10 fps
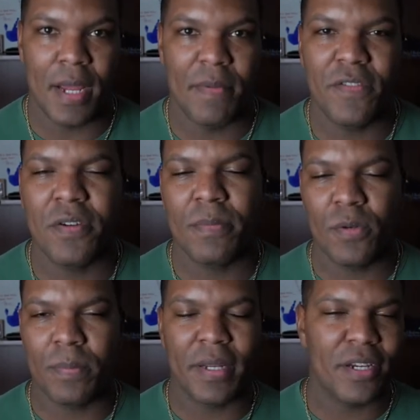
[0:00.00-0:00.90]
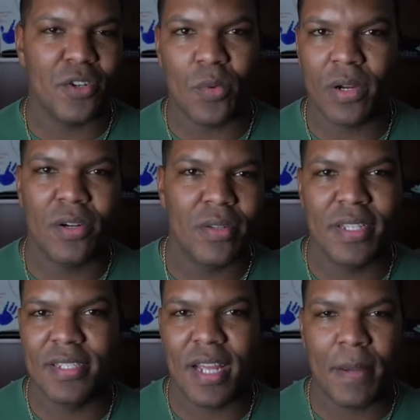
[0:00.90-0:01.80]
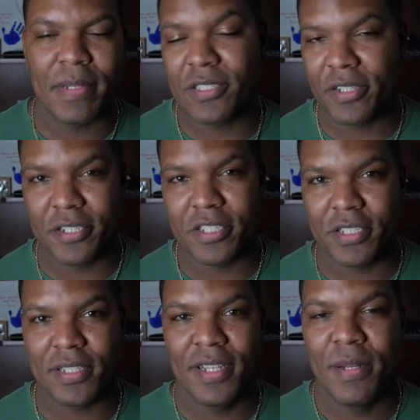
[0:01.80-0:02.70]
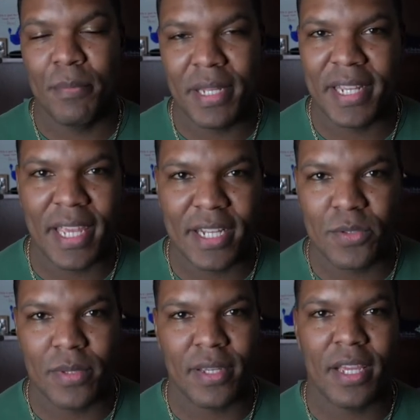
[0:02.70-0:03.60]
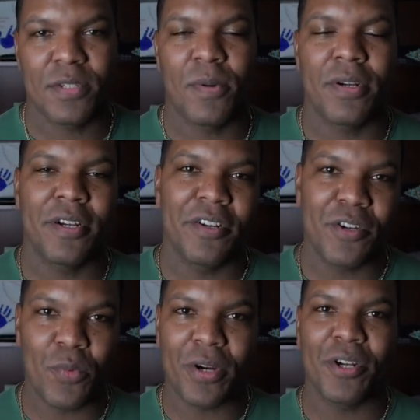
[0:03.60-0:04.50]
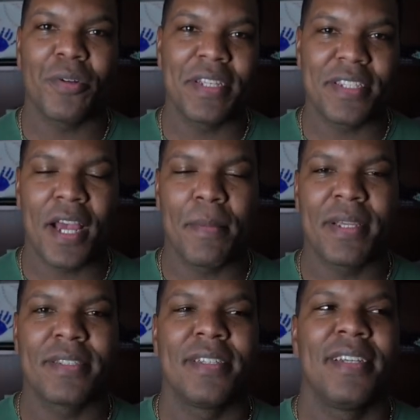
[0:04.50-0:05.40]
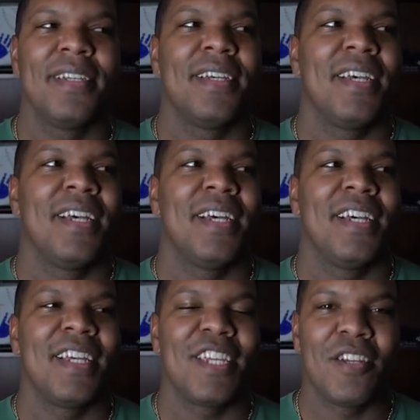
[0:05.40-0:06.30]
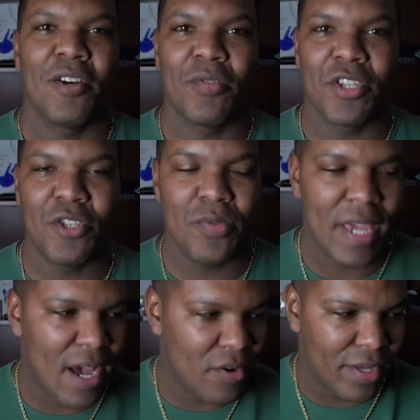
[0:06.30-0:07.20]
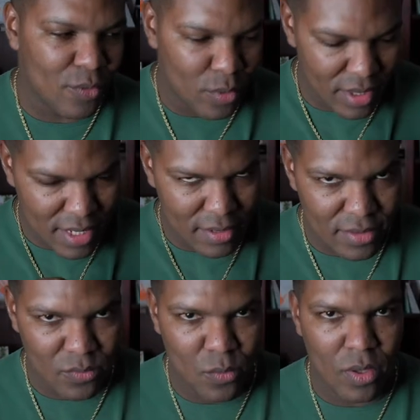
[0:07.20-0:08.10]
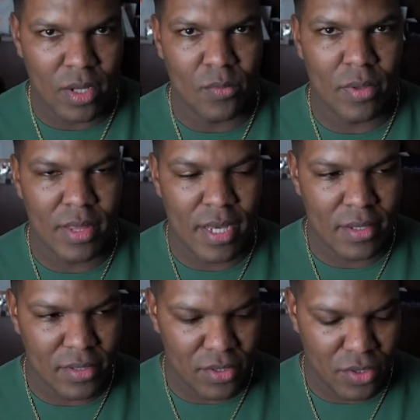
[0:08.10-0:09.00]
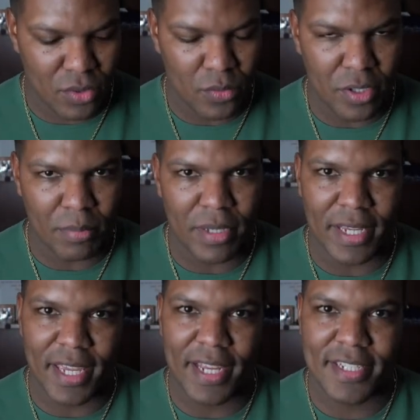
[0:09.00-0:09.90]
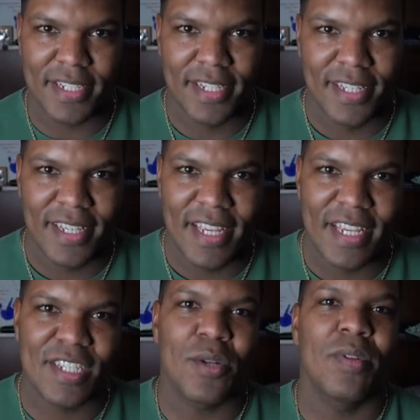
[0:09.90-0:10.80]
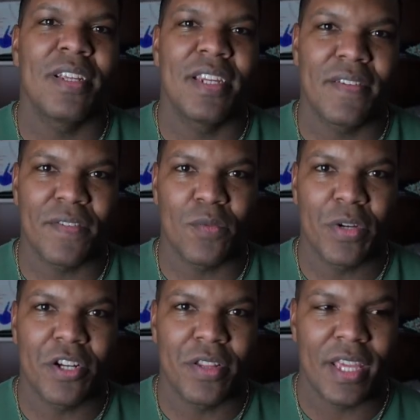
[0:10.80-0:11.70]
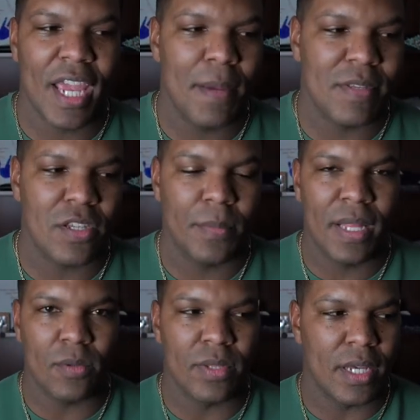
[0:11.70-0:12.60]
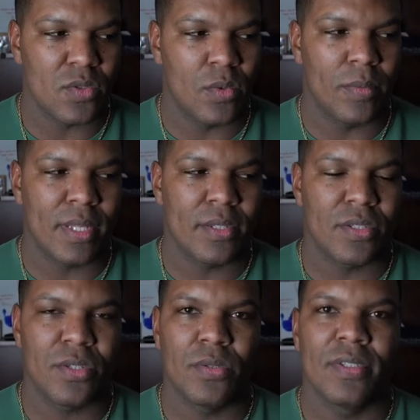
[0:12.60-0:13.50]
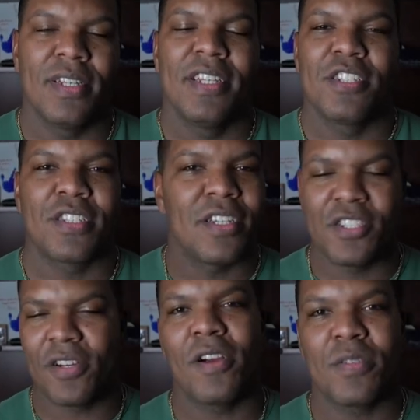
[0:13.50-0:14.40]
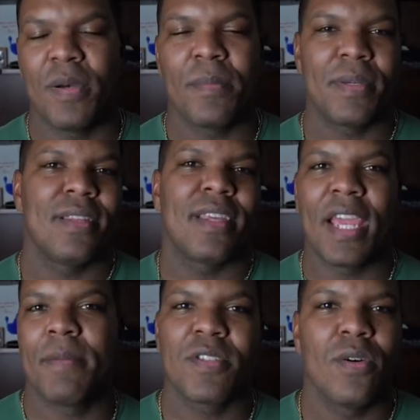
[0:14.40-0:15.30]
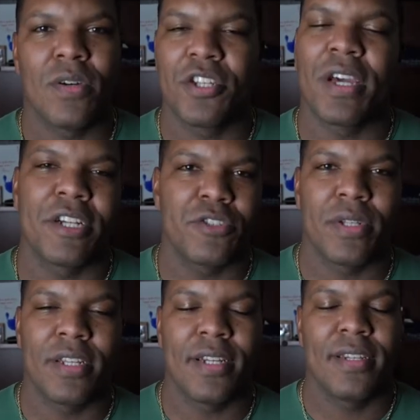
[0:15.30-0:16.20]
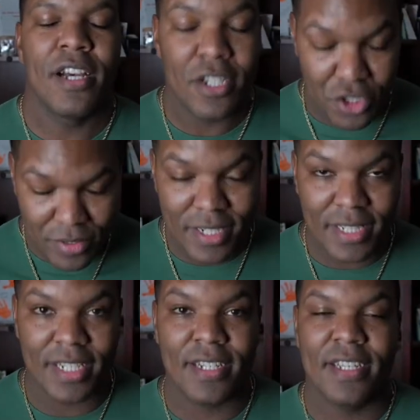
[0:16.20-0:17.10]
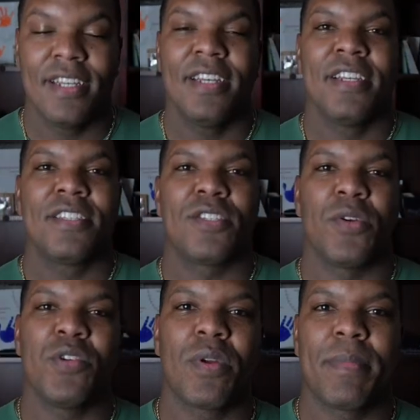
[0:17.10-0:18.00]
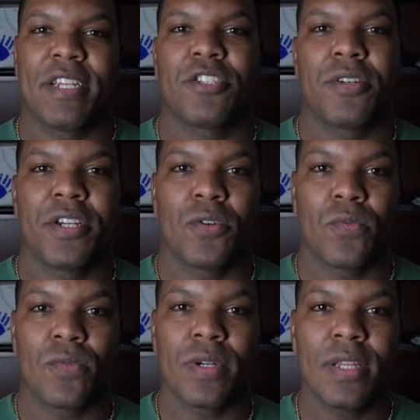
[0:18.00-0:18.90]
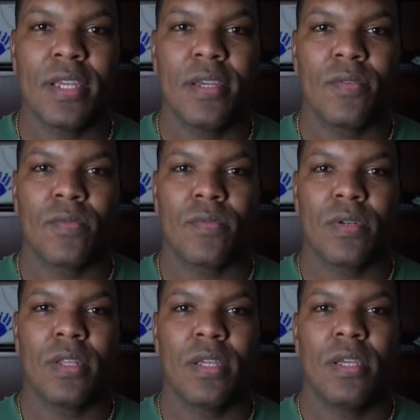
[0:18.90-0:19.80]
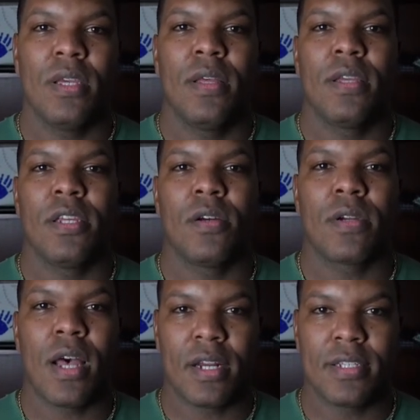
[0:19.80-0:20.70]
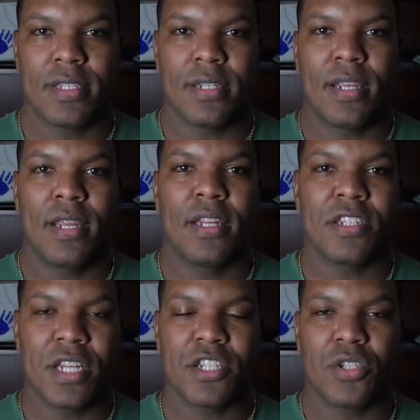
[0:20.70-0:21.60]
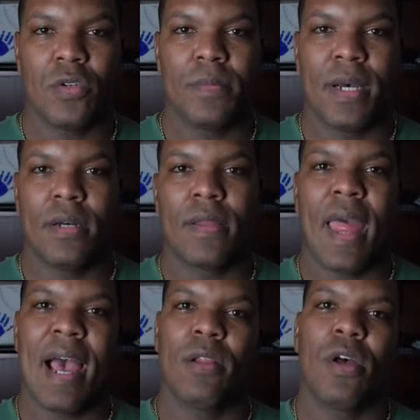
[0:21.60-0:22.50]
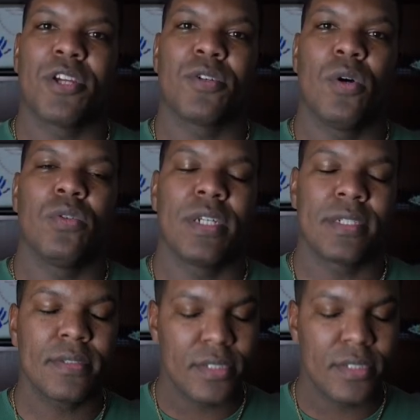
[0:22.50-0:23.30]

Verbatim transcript: If you're in a bullpen and you're working on these timings, or you're just playing catch with a catch partner and you're working on these timings, you counting 1001, 1002 when you're playing catch, it's totally different. When you're in the game, it's going to be like 1001, 1002. Just because your heart's pumping, the game's going, you got adrenaline. So you want to make sure you're really, really, cognizant and intentional about how long you're holding.